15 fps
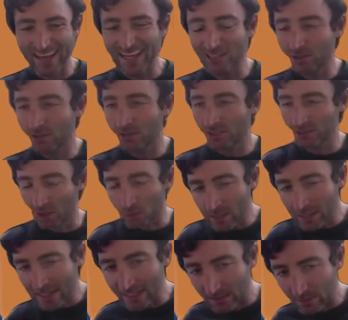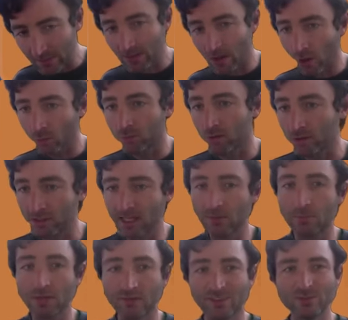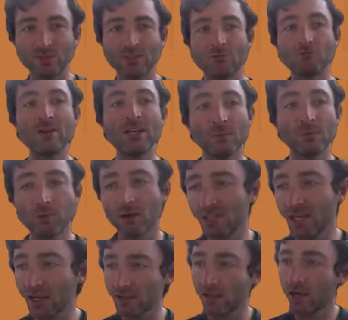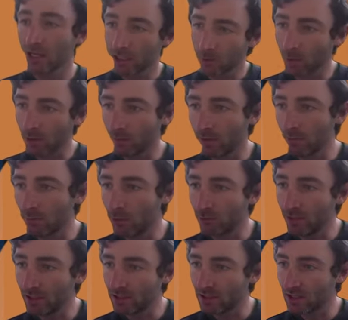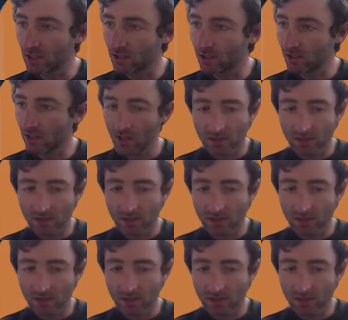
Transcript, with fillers: Case studies don't need to be the whole project, but if this was a real project, there would have been more research